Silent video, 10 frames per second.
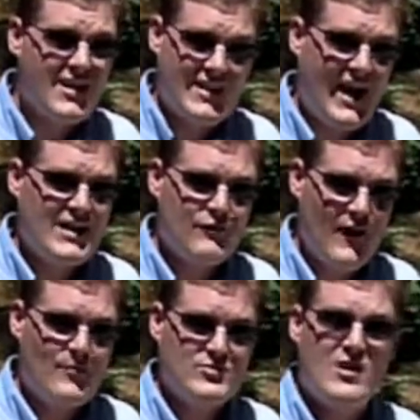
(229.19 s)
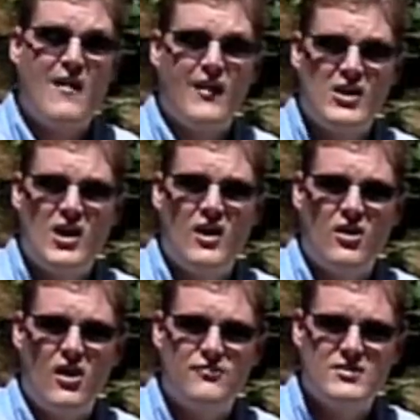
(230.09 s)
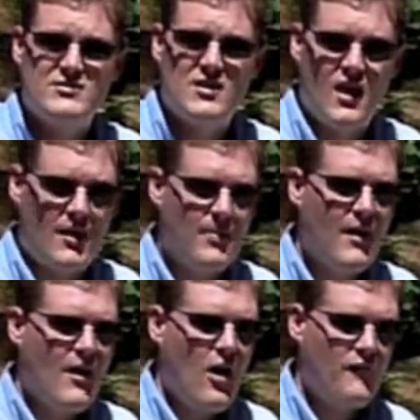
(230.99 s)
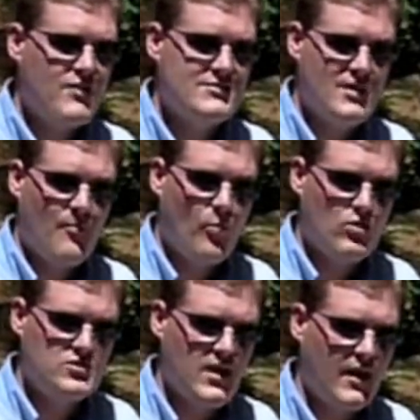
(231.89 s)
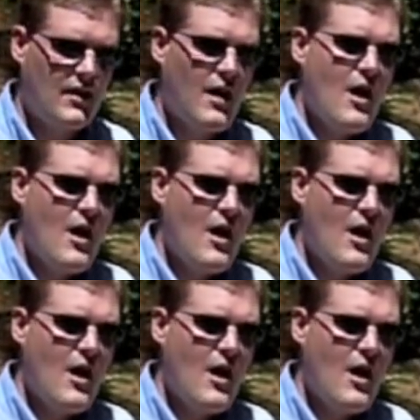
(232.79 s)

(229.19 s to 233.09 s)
95% of the gunk off this gun, off this bore snake.